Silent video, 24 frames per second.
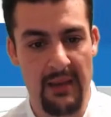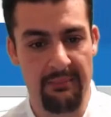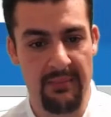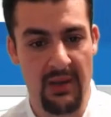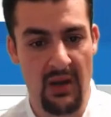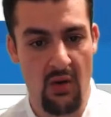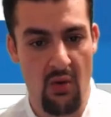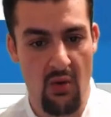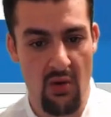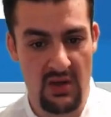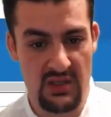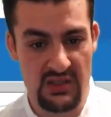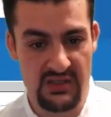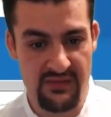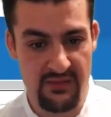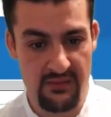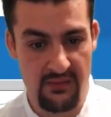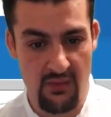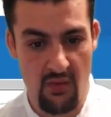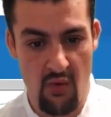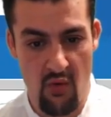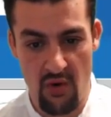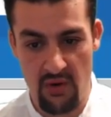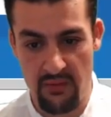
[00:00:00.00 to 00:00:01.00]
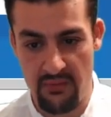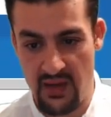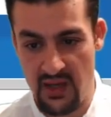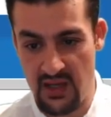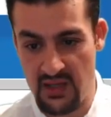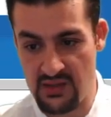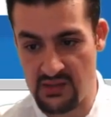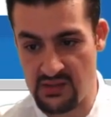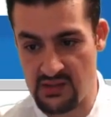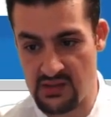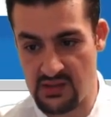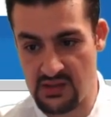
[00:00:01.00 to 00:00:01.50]
buy Bitcoins from
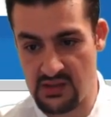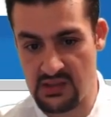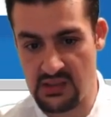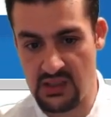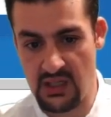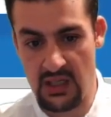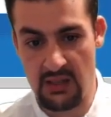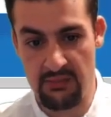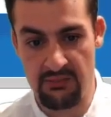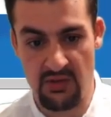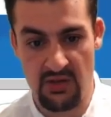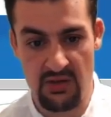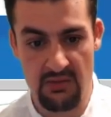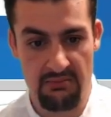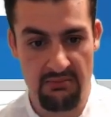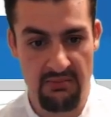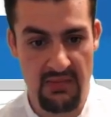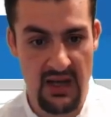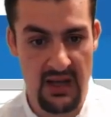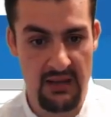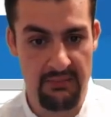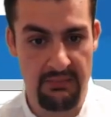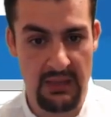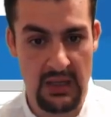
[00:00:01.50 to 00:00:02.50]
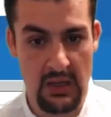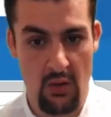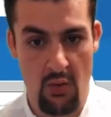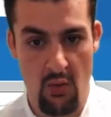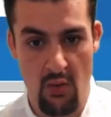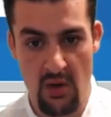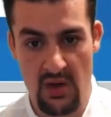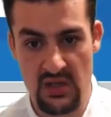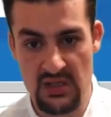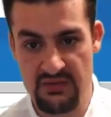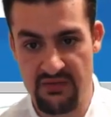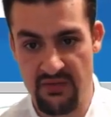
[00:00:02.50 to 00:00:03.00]
Coinbase. You can buy
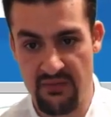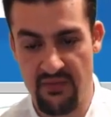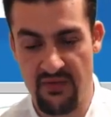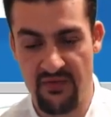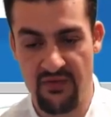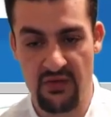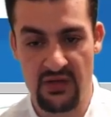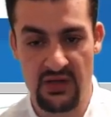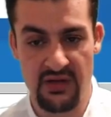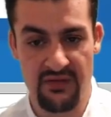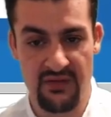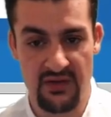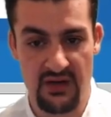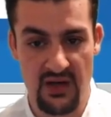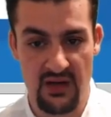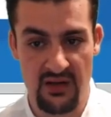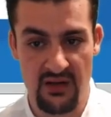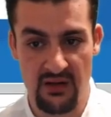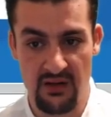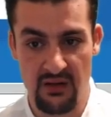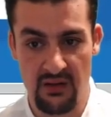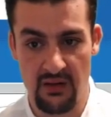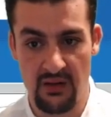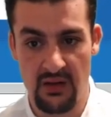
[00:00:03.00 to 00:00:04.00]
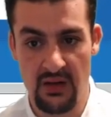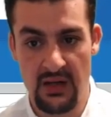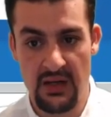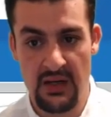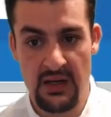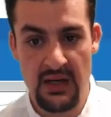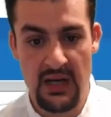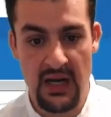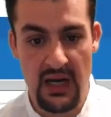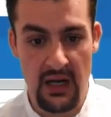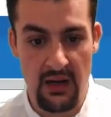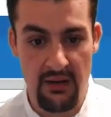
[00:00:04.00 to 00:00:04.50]
Bitcoins from a few different other
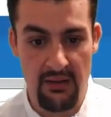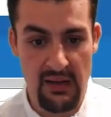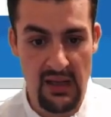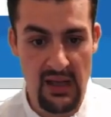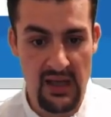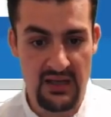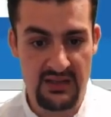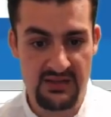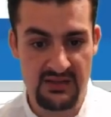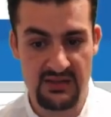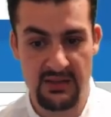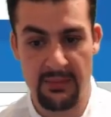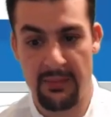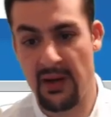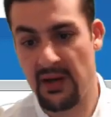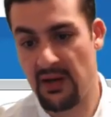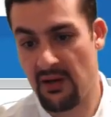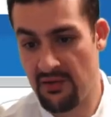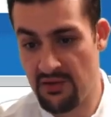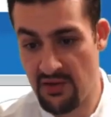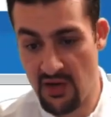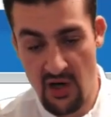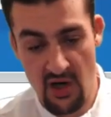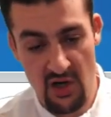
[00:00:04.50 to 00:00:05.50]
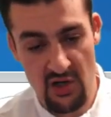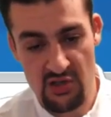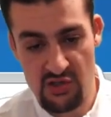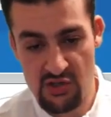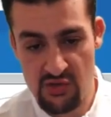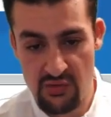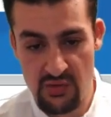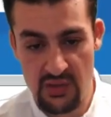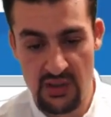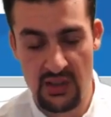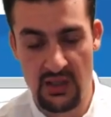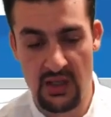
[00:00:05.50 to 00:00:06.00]
areas, depending on your
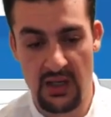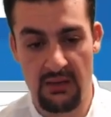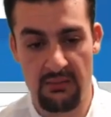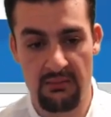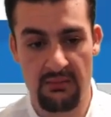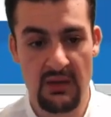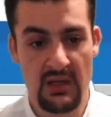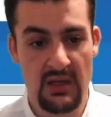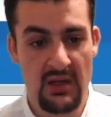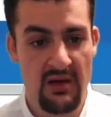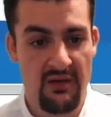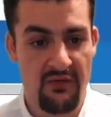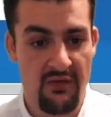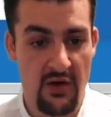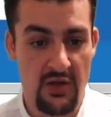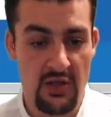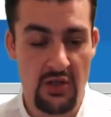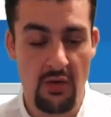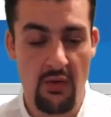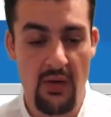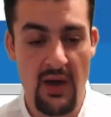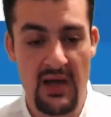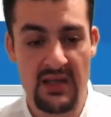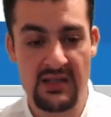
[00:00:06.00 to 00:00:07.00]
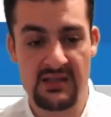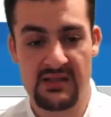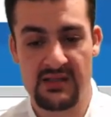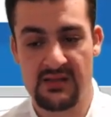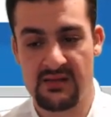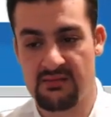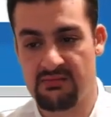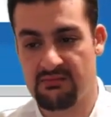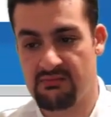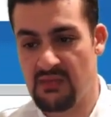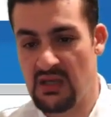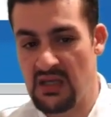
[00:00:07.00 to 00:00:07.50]
country. For
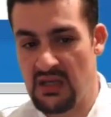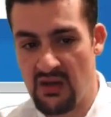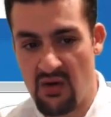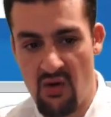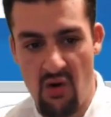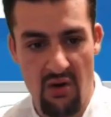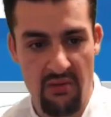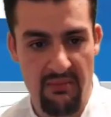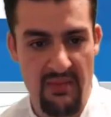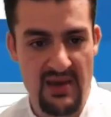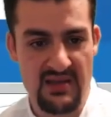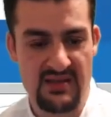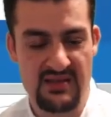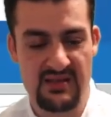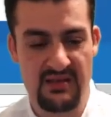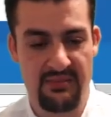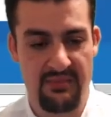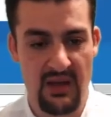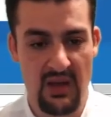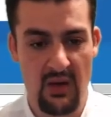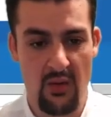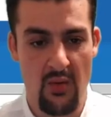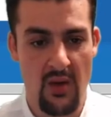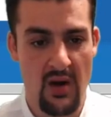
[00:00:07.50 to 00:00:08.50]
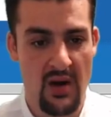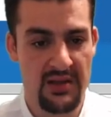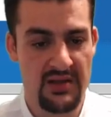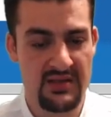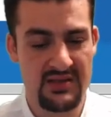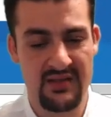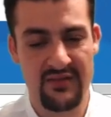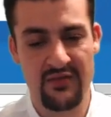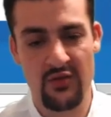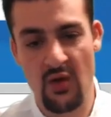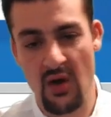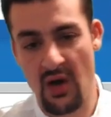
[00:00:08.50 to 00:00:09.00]
US, Coinbase is a big
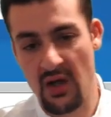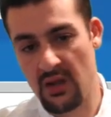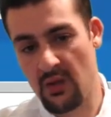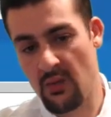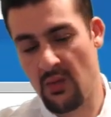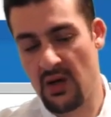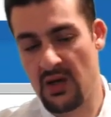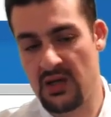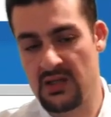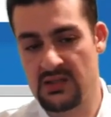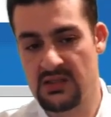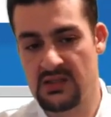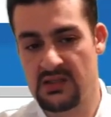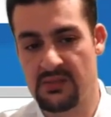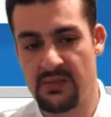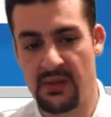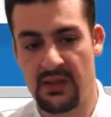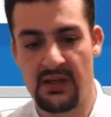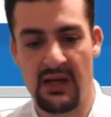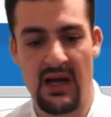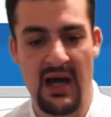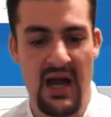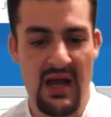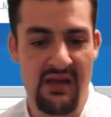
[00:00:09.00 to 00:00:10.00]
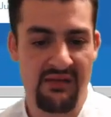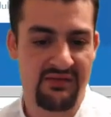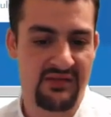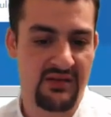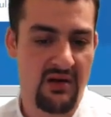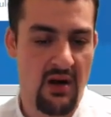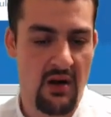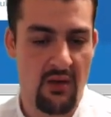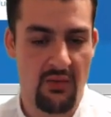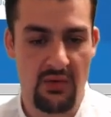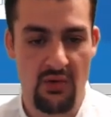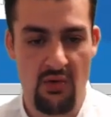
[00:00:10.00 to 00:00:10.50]
one. There's a few other ones, but
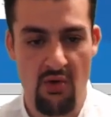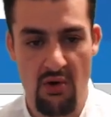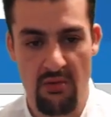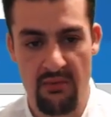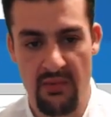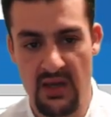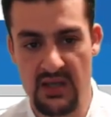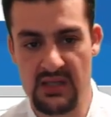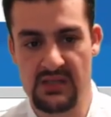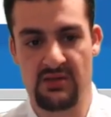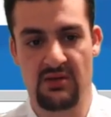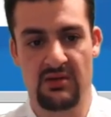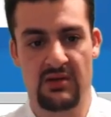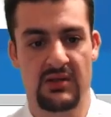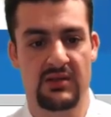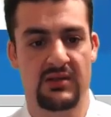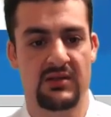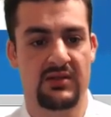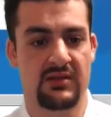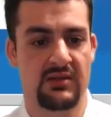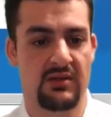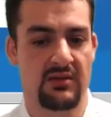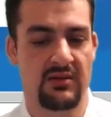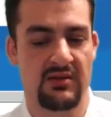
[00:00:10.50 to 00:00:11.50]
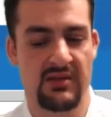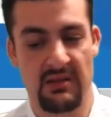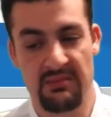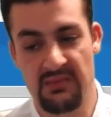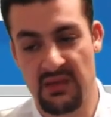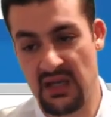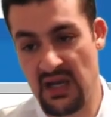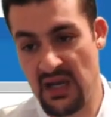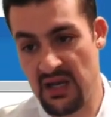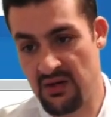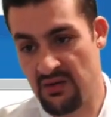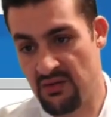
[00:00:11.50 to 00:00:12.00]
I've started with Coinbase, so this is
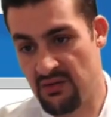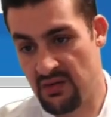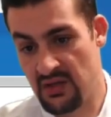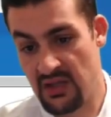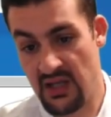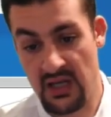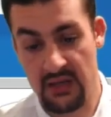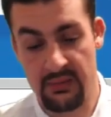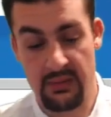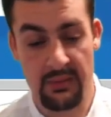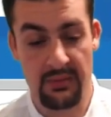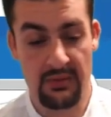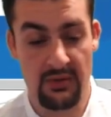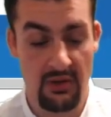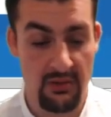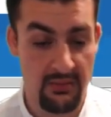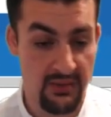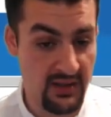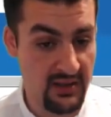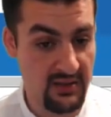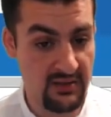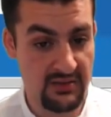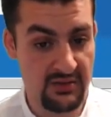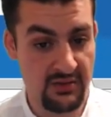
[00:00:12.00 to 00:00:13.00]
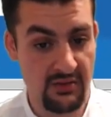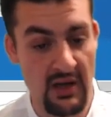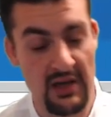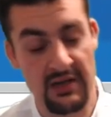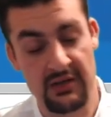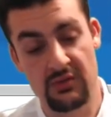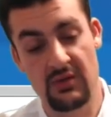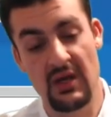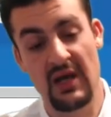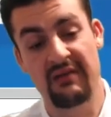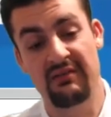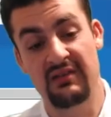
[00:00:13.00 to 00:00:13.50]
something I know, and a lot of people know about it
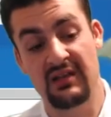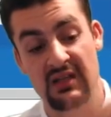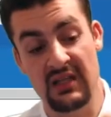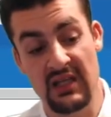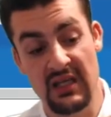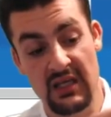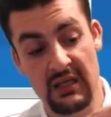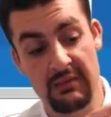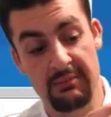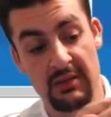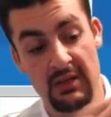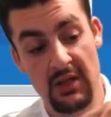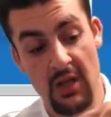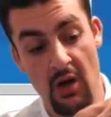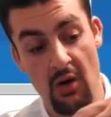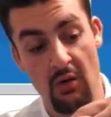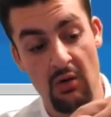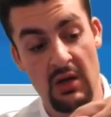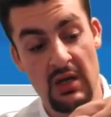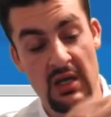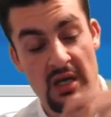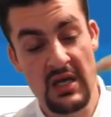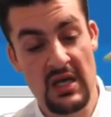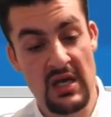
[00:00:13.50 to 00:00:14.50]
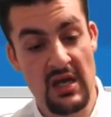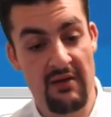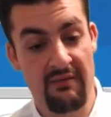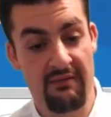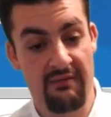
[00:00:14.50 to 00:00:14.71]
too. I do have a link below.